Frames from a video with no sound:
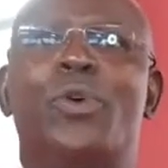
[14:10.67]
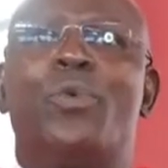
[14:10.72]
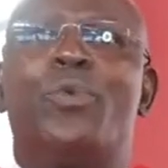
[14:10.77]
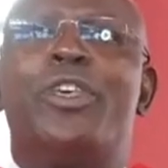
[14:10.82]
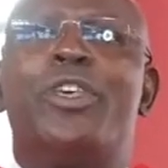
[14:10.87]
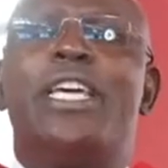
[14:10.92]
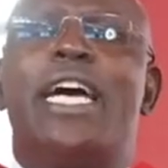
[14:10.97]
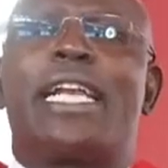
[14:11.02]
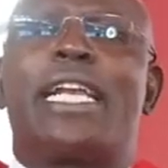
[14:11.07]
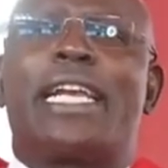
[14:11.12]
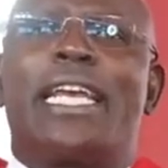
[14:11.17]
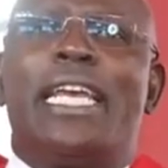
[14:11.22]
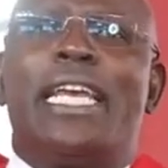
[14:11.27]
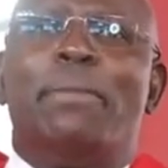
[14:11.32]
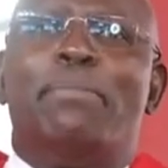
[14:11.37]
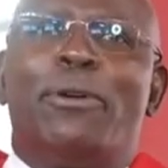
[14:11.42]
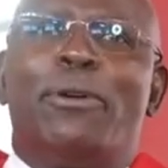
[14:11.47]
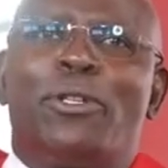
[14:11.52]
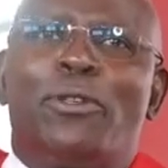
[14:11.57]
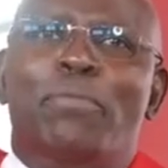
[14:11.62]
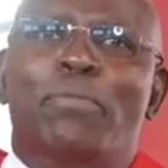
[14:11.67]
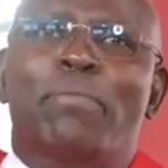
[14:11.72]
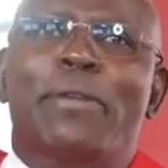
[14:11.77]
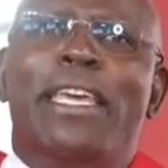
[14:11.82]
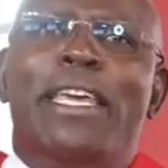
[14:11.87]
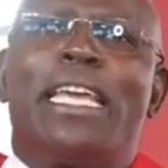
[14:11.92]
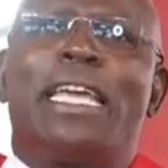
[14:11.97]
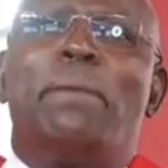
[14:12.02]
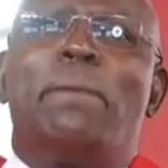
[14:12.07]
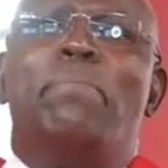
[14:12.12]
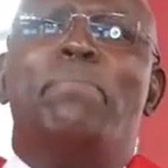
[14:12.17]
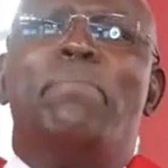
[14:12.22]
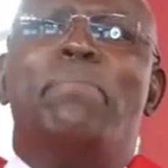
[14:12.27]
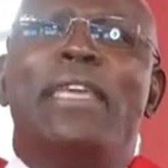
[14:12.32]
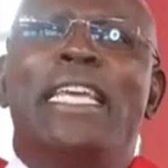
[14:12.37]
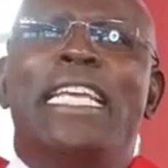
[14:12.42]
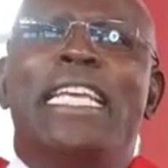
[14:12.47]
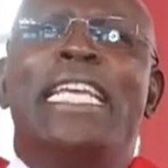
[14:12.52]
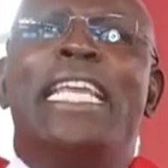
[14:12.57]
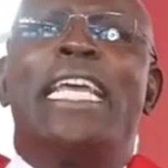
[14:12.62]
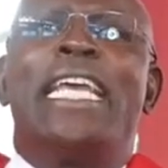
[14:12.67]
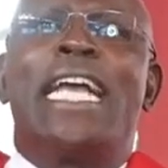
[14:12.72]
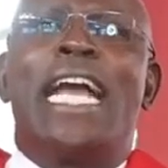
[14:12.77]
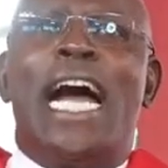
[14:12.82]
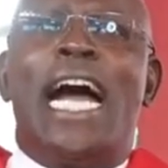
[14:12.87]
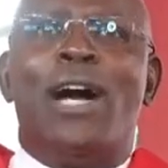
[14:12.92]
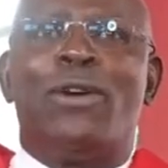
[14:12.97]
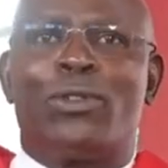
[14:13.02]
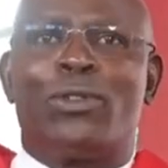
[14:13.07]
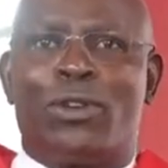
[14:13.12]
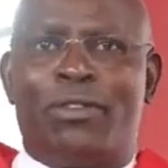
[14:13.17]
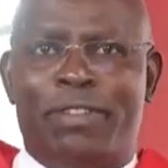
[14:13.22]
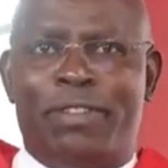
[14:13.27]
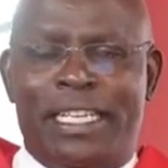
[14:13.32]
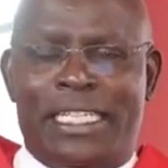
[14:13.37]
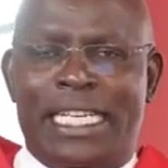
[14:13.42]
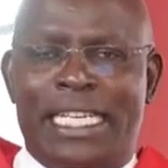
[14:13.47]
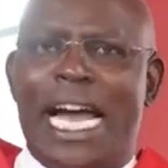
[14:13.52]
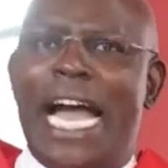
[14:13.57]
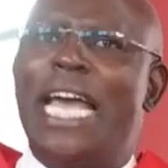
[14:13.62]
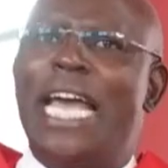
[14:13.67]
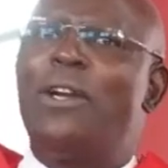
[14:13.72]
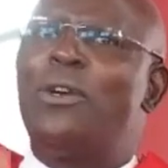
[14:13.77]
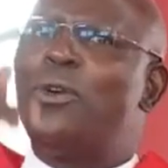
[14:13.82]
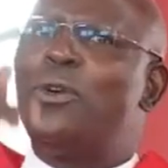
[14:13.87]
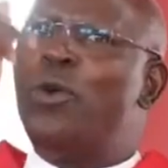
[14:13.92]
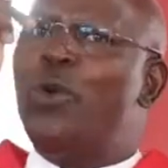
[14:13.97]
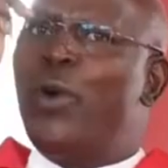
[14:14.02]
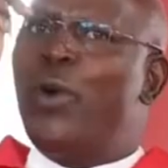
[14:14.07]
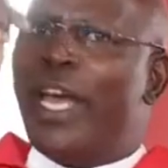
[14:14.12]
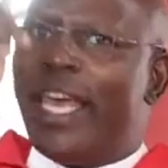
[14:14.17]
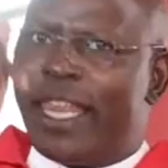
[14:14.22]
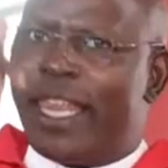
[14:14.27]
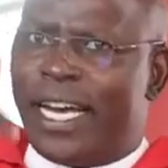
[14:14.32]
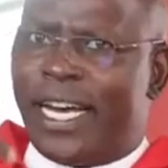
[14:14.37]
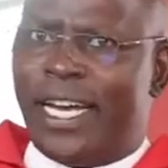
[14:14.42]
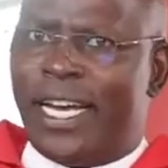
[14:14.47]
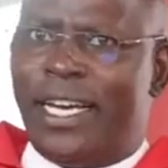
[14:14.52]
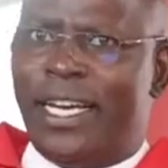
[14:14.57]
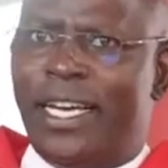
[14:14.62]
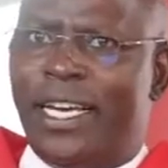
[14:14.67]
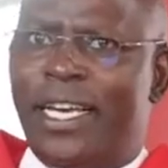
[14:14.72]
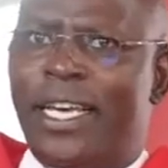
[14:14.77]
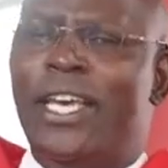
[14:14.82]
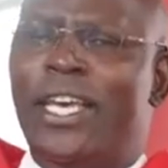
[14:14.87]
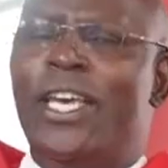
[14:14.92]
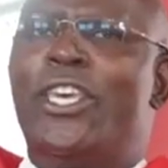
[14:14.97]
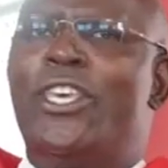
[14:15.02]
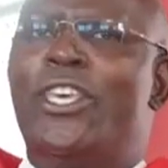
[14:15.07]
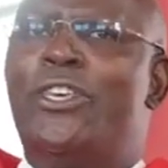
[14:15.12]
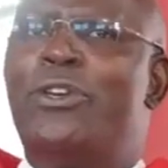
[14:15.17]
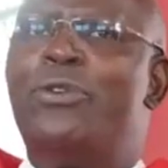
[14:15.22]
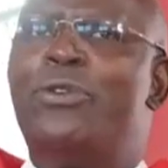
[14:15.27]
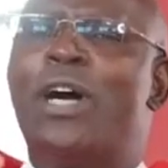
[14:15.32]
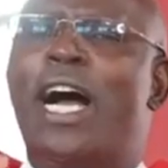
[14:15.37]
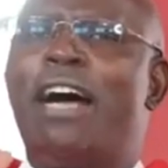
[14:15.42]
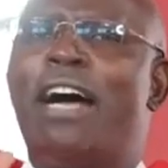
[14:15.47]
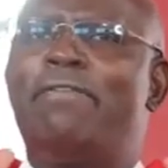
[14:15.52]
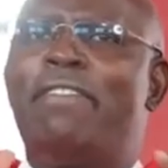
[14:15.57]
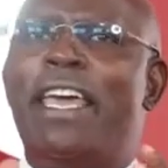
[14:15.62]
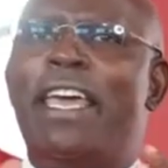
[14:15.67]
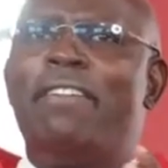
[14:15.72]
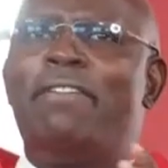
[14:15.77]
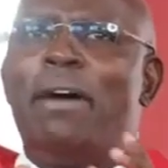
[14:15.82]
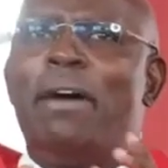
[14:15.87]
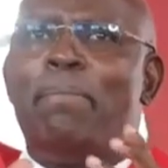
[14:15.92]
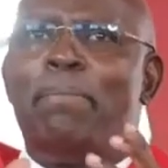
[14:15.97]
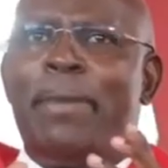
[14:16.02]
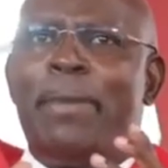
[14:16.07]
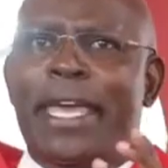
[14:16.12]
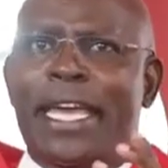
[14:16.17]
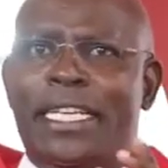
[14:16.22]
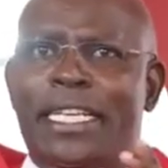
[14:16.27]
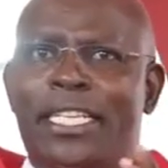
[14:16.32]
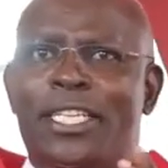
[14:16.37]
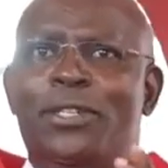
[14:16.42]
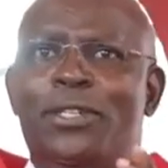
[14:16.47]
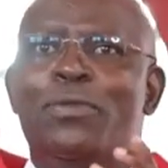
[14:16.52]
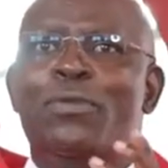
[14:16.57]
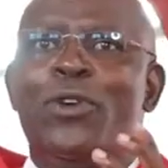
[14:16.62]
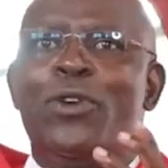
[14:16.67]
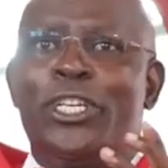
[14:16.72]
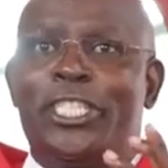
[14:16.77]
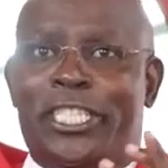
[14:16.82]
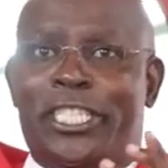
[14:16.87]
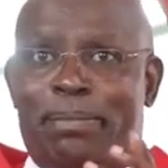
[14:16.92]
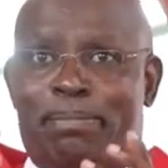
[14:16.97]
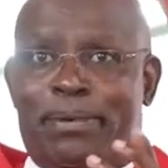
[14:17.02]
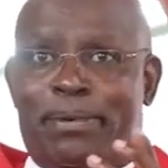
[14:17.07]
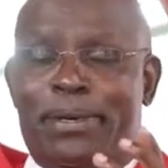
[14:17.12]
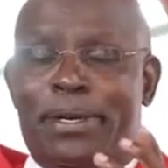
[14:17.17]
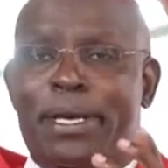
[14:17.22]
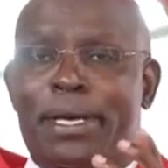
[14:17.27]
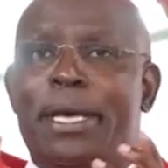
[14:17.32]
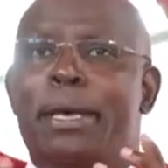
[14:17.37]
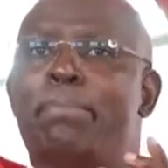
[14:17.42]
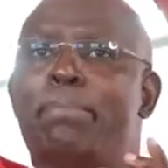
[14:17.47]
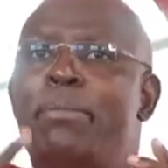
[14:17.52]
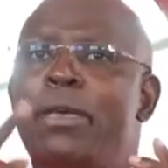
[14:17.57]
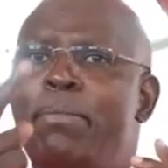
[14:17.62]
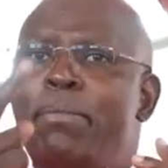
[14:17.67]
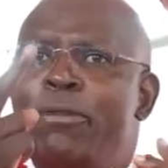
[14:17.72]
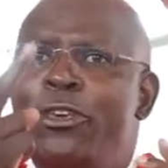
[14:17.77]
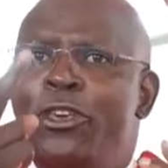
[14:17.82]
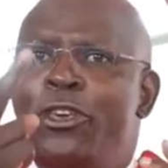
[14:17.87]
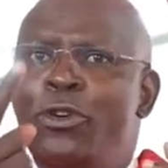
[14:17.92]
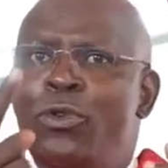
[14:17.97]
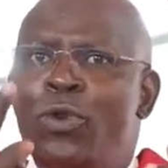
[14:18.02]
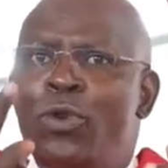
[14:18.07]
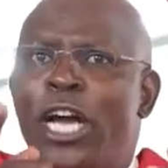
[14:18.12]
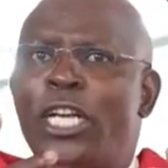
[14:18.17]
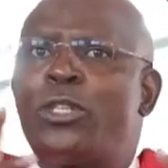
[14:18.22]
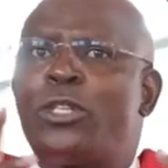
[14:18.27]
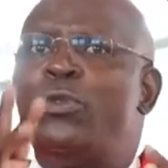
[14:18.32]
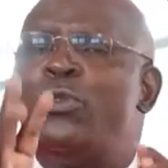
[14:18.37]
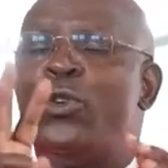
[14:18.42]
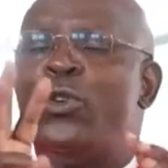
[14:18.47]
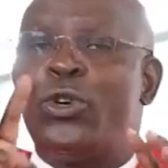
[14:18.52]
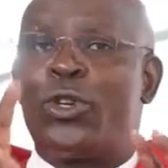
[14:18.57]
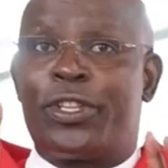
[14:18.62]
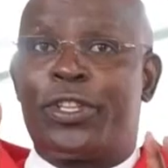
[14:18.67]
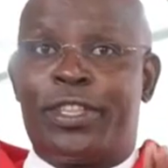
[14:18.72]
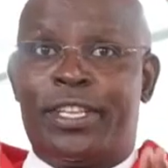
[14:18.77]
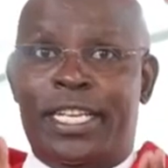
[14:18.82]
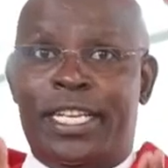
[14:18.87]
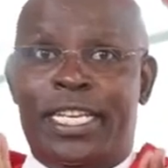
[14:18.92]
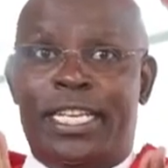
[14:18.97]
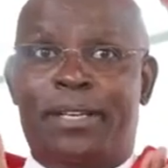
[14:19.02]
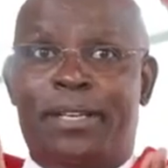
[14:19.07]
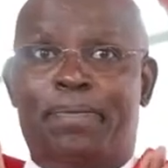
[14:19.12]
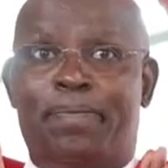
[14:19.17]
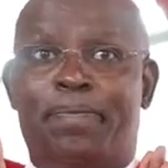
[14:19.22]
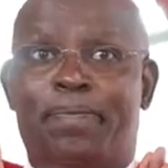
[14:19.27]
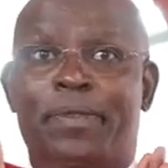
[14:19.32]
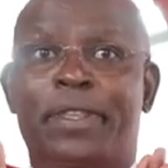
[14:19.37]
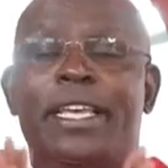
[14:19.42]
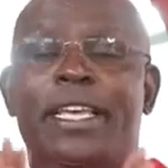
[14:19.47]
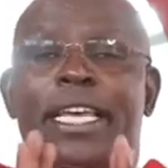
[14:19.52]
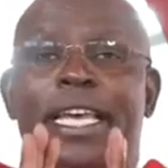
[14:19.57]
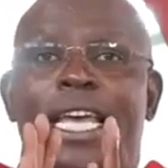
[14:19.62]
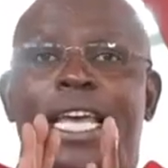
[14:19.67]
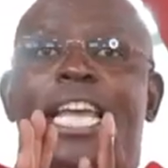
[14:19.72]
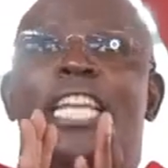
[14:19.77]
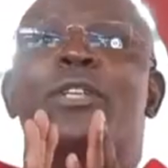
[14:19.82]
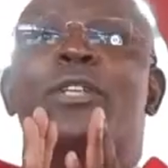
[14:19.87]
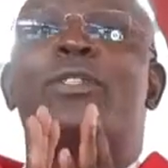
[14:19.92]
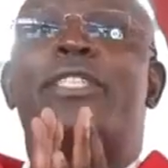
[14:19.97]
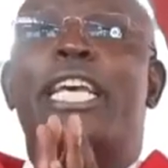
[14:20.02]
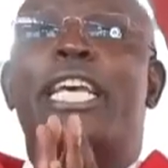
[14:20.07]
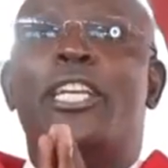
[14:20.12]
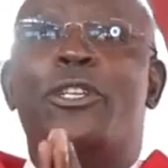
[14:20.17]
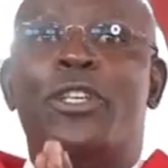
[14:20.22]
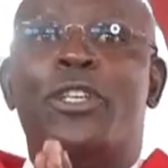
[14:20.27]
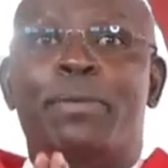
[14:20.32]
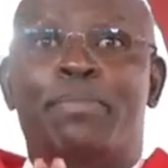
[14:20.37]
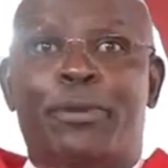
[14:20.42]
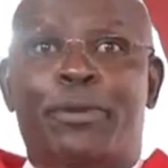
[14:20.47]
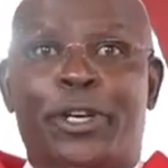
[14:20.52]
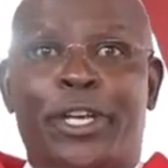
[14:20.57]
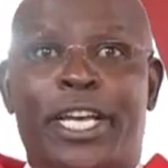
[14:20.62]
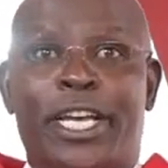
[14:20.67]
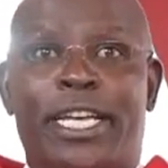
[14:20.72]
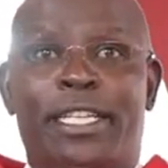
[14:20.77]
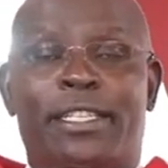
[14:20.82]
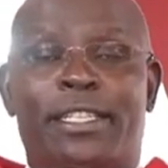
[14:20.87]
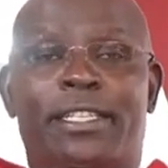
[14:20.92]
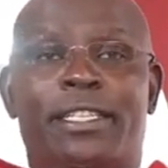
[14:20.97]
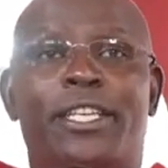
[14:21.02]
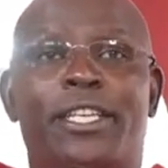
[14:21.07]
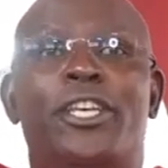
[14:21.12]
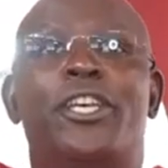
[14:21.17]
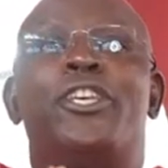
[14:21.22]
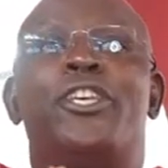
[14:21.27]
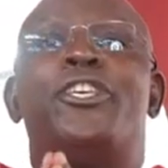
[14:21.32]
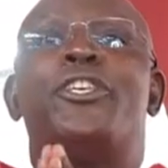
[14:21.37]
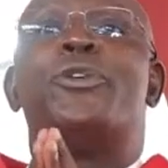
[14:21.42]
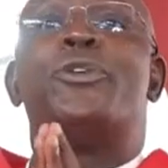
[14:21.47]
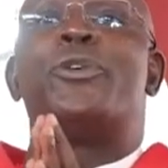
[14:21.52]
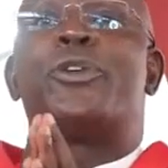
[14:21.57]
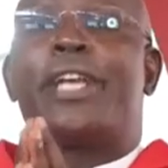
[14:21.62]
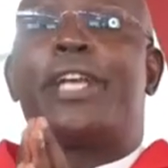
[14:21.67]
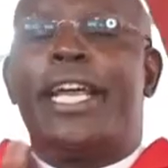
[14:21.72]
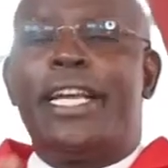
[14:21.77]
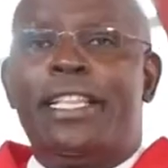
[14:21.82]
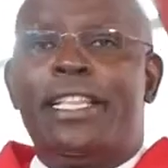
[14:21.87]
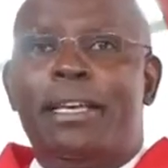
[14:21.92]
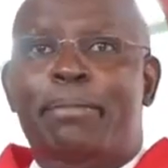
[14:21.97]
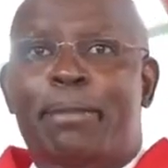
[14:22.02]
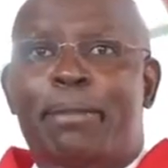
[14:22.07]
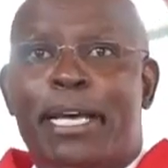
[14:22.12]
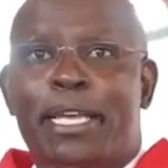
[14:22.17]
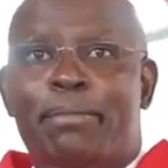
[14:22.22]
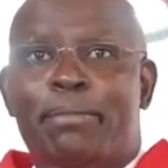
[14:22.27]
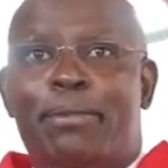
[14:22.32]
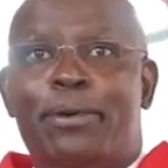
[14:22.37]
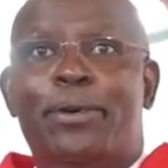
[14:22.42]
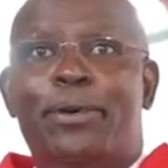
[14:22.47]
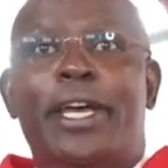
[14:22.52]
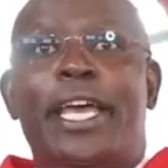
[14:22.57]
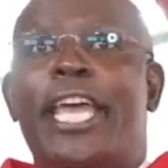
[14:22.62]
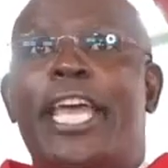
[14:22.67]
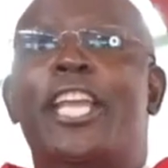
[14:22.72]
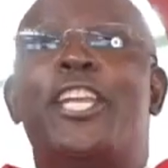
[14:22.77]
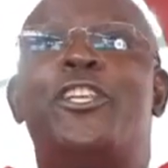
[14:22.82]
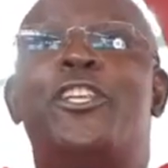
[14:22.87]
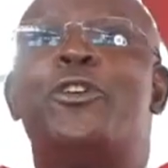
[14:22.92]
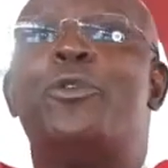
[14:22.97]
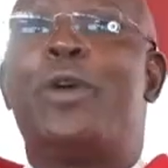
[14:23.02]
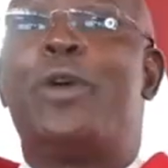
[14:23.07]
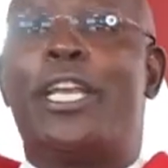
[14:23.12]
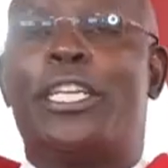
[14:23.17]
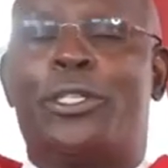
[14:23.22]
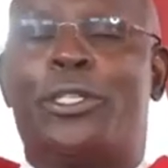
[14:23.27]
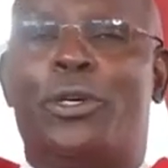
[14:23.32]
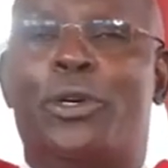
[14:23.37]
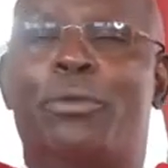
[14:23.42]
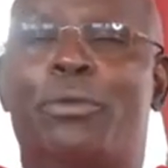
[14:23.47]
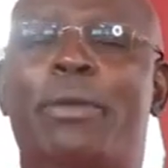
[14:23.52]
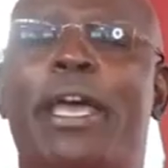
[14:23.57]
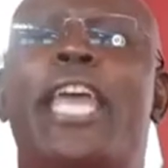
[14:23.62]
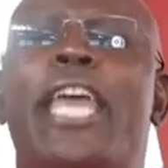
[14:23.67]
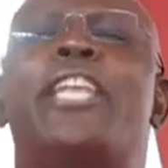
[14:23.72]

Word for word: we are able to make meaning out of it. I don't know whether you have ever met to worship Maybe you were two or three and you said your prayers, you read the Bible and you went home